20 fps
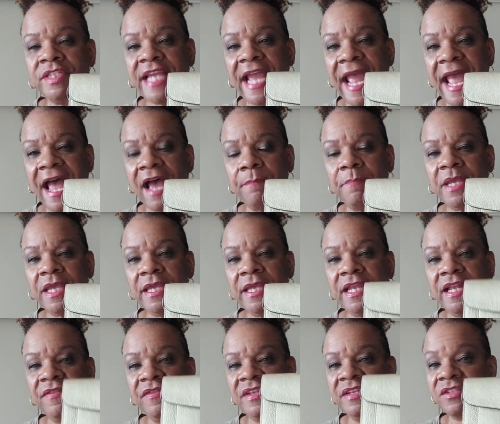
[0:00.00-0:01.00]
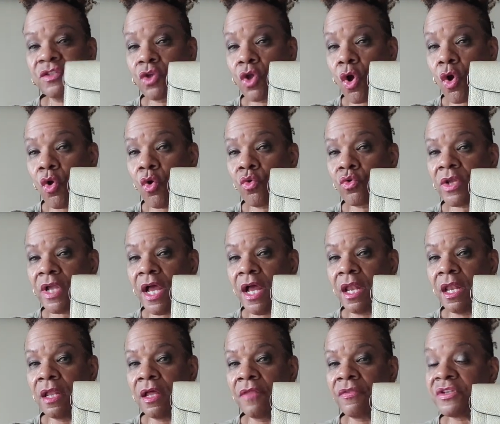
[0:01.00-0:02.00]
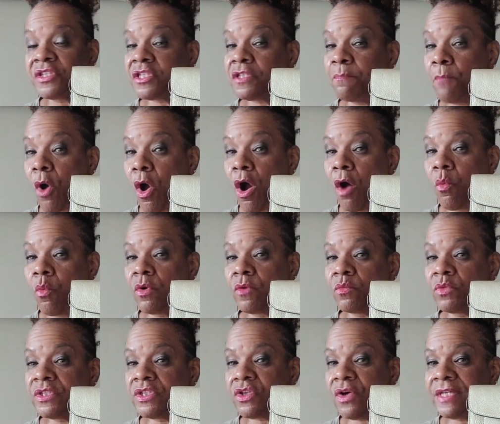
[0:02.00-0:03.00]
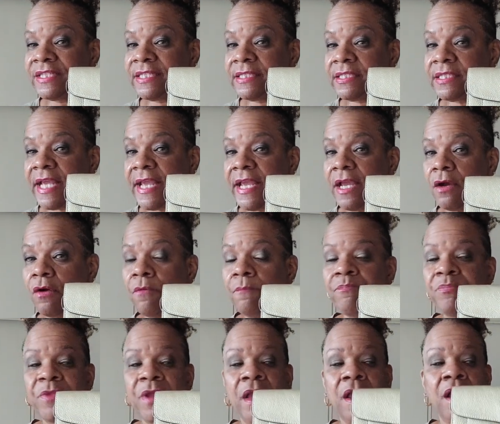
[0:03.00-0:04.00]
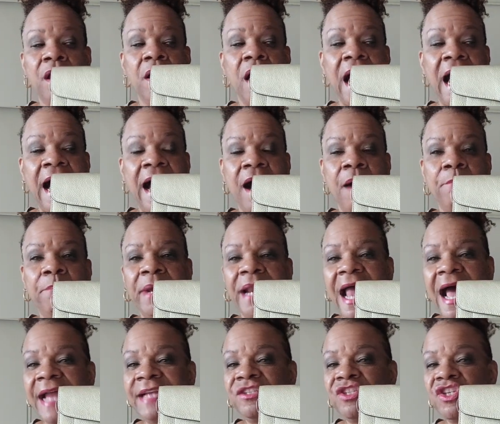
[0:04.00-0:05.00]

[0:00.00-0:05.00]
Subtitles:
tabby in this gold color, the small one, was on sale. But I